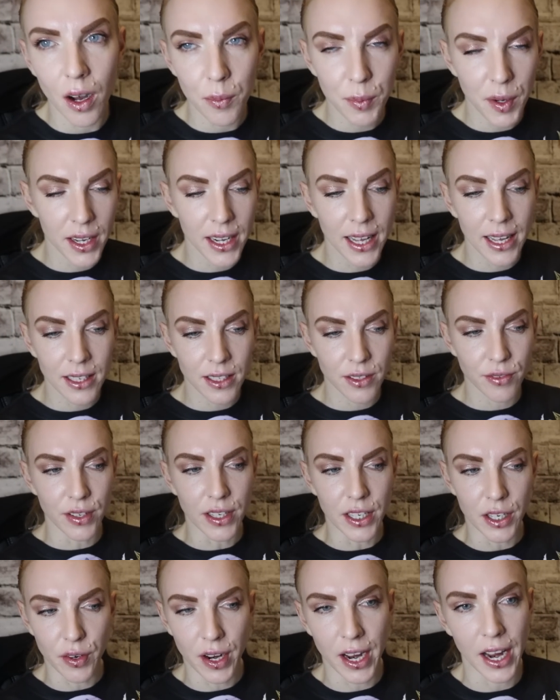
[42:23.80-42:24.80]
I'm gonna end the
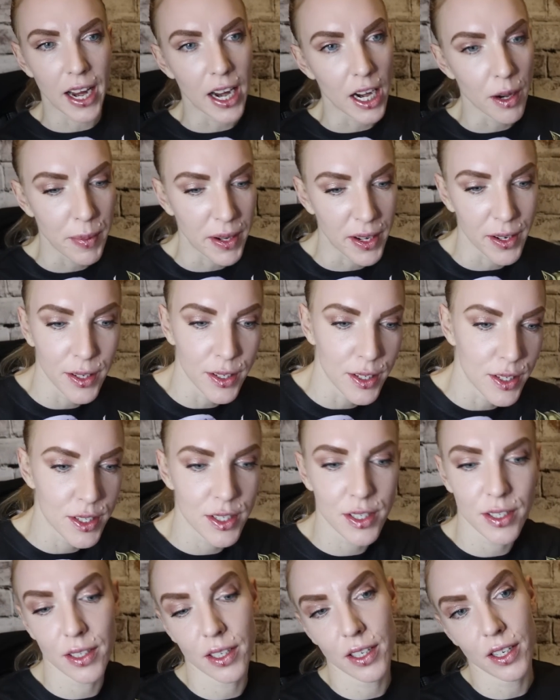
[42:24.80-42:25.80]
video here
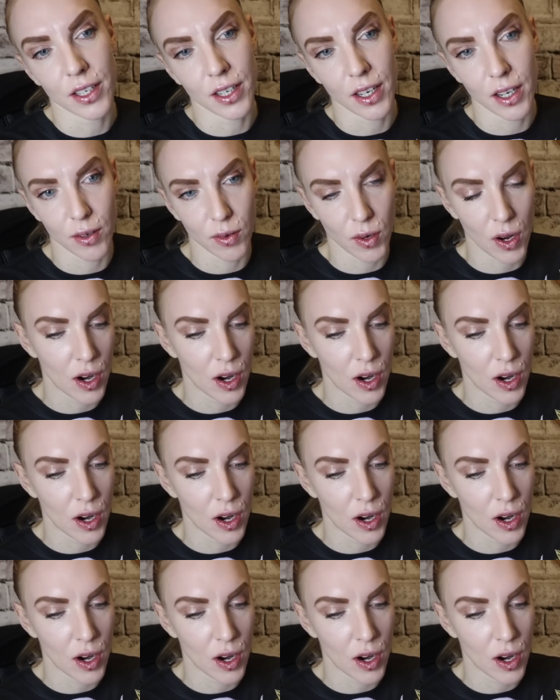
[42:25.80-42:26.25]
because, you know,